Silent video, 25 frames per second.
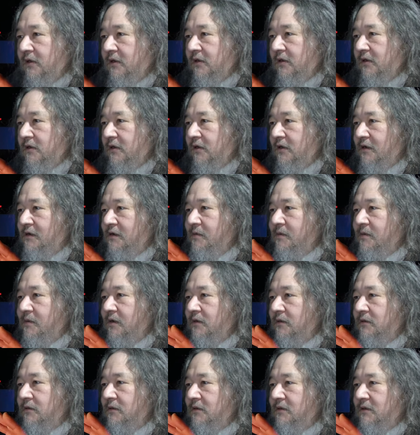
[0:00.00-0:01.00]
come
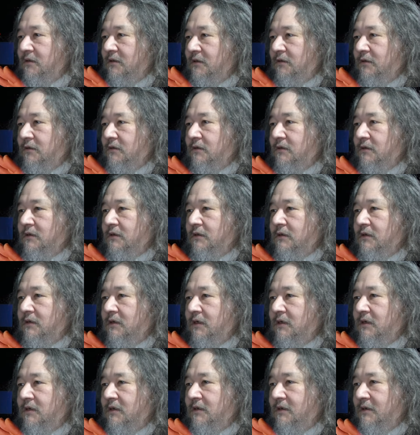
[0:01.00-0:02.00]
on, you can do
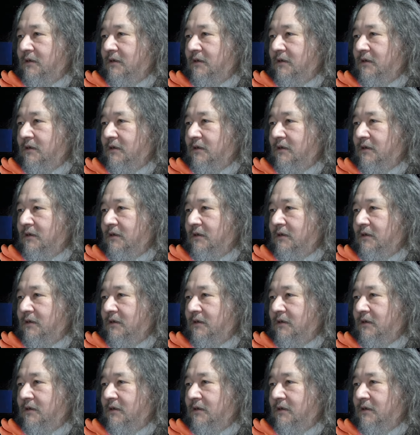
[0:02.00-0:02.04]
it.